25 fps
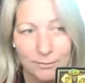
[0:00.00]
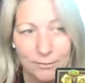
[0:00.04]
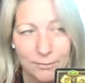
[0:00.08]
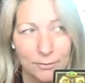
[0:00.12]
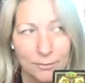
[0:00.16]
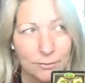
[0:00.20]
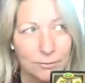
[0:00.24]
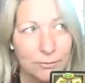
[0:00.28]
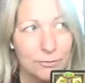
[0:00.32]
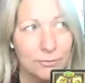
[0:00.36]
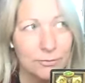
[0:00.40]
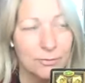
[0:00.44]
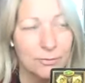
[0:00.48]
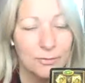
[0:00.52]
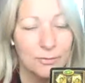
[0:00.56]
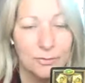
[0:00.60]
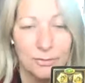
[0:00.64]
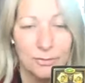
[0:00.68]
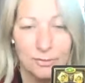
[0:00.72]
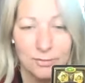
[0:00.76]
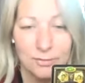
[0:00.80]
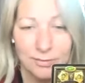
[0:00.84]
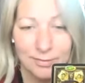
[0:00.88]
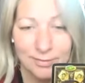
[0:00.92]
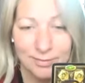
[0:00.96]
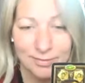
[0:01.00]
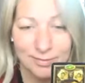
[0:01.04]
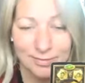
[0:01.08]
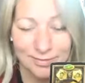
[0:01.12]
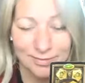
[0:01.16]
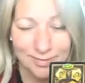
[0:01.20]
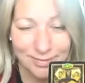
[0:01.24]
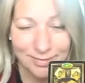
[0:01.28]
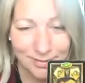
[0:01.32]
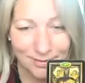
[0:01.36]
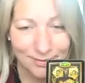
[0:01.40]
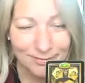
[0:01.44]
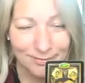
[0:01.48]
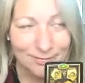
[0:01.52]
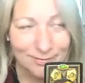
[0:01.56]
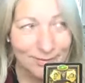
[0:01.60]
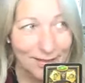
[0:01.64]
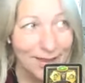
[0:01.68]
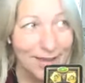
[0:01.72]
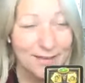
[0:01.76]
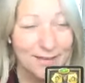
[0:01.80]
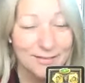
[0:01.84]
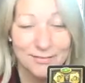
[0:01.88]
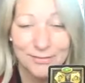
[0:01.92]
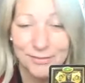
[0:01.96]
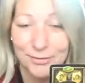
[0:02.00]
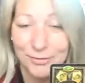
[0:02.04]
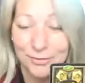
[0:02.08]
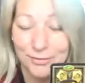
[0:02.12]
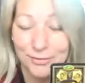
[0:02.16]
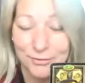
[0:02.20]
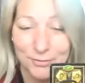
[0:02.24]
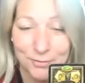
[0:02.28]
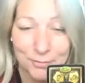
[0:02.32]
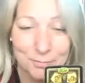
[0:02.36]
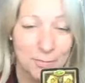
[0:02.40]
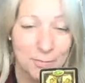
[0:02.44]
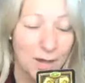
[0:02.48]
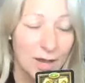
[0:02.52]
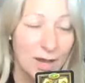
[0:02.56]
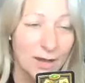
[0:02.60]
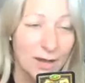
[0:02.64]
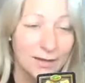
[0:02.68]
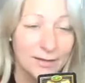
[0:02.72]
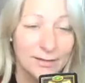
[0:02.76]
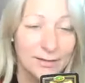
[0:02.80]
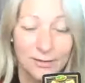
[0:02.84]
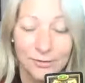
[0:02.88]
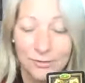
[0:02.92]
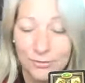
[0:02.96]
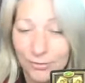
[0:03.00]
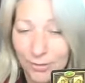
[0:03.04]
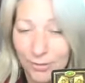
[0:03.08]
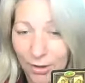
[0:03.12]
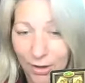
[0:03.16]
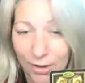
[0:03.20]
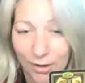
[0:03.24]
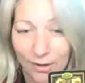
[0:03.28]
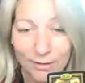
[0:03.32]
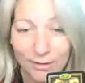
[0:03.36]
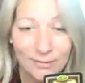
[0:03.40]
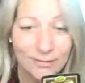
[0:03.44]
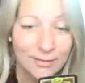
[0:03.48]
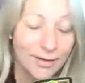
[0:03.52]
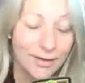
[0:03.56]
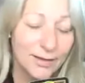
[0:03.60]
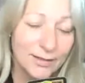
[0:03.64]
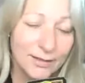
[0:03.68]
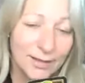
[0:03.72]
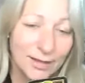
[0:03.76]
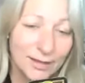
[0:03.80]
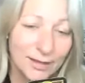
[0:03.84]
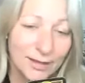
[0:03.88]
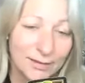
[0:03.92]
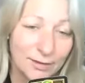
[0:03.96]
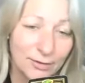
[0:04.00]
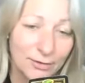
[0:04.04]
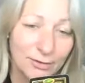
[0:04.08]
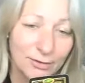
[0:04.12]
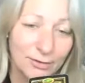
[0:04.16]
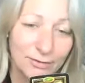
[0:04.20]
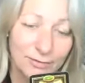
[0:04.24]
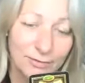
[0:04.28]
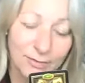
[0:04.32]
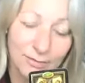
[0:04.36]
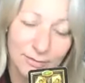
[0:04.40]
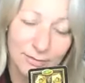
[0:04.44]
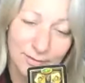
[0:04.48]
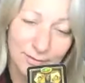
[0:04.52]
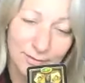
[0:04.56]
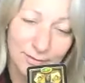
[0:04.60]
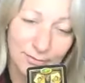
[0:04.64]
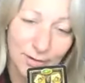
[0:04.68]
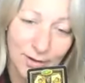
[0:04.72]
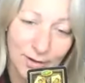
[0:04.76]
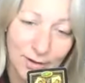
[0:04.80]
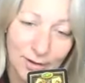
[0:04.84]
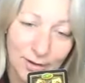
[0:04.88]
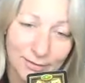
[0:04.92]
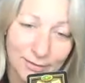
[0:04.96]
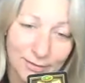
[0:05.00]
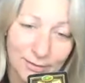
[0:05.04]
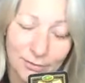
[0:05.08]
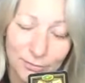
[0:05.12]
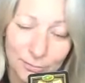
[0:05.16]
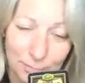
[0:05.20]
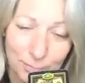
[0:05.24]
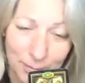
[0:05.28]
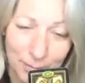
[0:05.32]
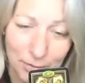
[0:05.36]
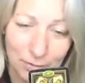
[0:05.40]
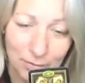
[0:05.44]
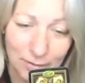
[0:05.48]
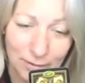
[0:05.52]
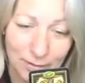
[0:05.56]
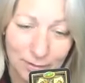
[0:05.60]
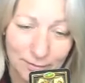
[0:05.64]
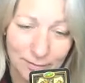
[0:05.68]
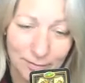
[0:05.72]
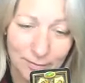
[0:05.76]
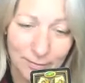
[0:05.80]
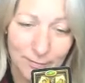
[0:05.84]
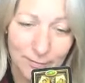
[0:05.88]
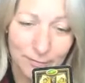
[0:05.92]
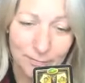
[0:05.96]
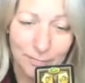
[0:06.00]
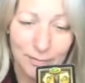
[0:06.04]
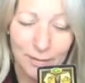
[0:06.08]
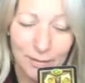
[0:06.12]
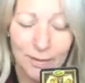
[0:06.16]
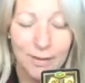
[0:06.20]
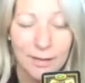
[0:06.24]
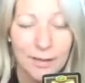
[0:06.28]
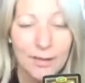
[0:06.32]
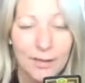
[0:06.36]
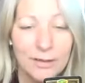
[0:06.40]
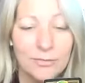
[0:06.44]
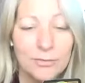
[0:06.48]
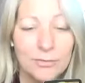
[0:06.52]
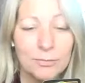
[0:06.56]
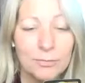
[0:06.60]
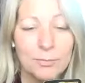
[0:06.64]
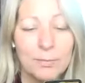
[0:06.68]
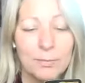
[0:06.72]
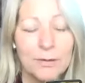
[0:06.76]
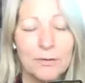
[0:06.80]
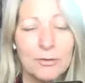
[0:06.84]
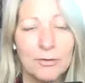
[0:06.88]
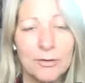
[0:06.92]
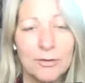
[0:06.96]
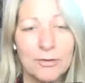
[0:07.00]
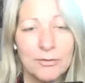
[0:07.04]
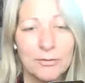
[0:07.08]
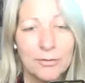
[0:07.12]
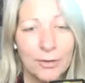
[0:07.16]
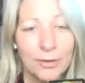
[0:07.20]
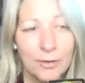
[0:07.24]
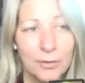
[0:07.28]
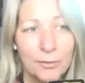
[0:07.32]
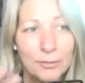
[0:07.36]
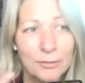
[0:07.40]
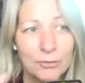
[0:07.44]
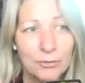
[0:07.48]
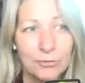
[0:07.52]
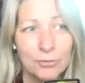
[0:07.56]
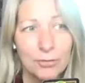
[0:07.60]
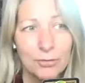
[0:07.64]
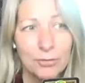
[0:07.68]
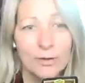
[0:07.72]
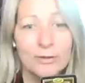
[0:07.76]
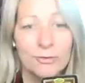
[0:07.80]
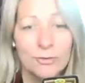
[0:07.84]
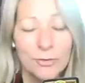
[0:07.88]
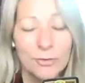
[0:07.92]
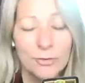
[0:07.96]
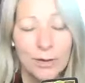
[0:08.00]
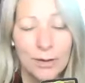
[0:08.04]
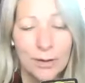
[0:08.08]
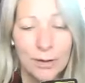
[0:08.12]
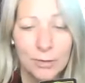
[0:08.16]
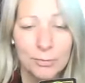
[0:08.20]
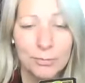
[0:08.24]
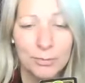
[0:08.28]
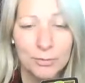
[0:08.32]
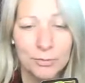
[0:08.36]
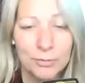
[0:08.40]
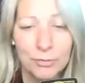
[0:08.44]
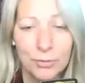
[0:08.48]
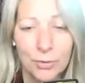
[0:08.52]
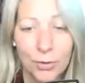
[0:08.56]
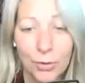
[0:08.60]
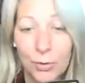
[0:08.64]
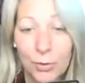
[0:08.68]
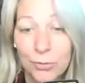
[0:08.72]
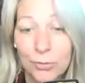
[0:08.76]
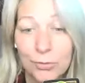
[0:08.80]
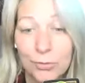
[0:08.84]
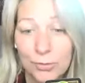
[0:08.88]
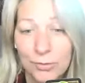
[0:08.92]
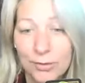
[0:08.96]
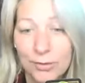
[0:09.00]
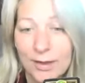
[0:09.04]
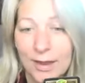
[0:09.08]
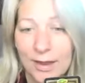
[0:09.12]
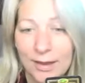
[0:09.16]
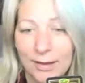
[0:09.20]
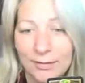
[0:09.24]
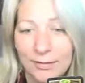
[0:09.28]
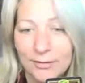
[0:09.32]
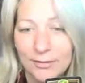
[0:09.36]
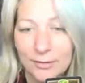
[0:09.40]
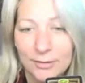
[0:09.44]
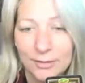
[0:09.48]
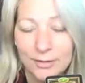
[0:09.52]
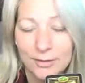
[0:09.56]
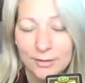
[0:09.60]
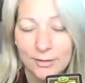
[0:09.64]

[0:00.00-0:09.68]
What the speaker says: There's this, that. So there's the mind, there's the heart, and then there is the divine, there's spirit. And spirit is always trying to help us co-create